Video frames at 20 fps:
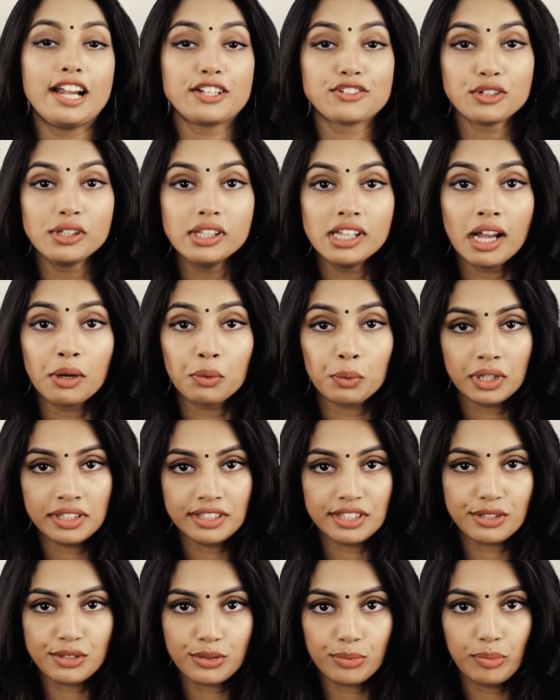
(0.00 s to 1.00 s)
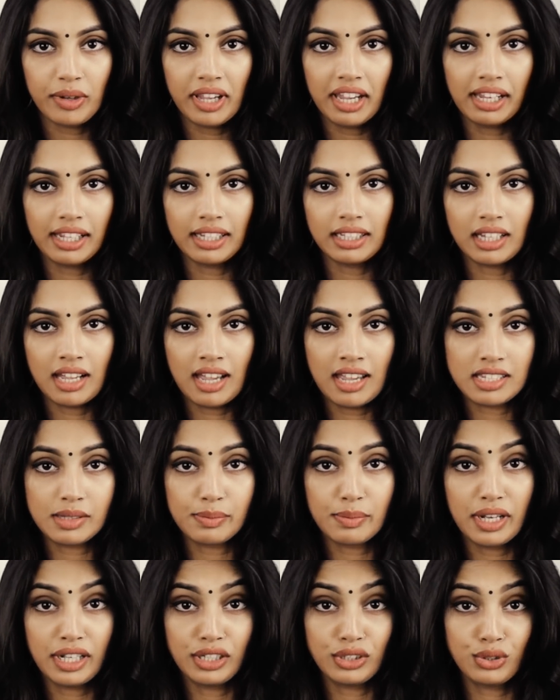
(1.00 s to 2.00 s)
it. Actually I wanted to make it as
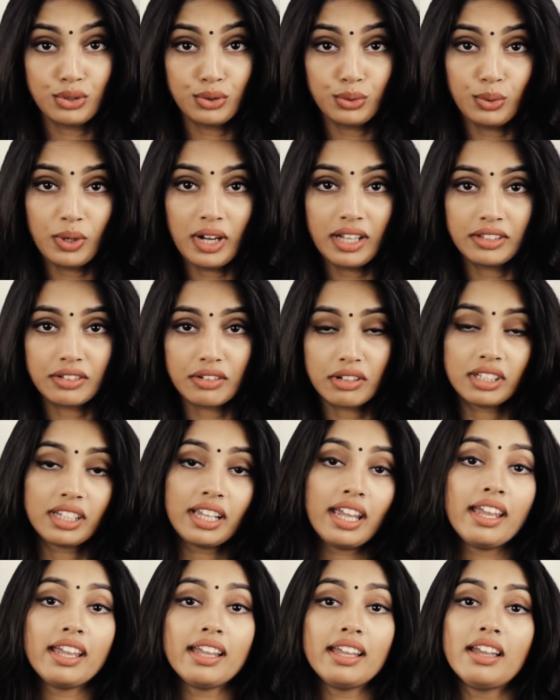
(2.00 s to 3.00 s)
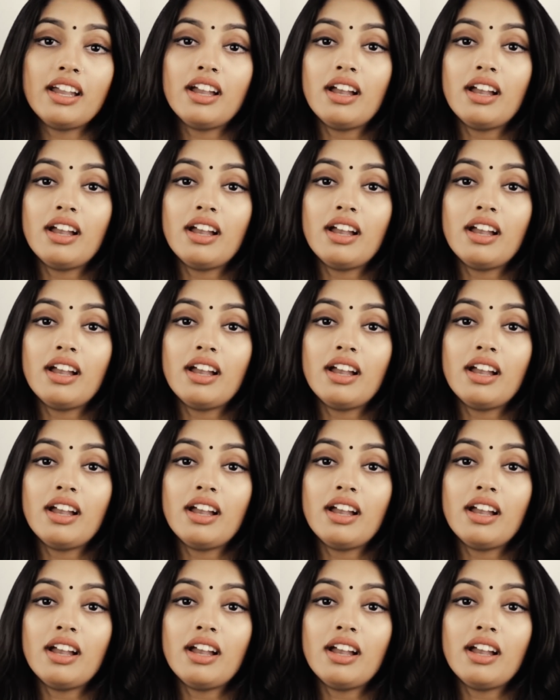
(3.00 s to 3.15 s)
my two hundred K uh,